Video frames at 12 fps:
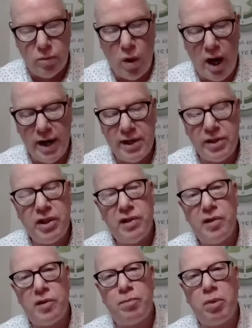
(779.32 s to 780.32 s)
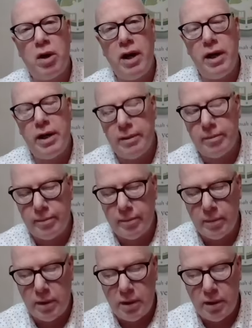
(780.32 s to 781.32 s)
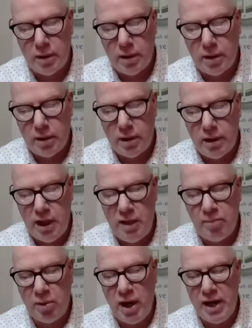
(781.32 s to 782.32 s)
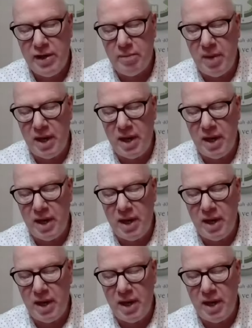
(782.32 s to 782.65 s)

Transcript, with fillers: Why did Jesus pray? He prayed to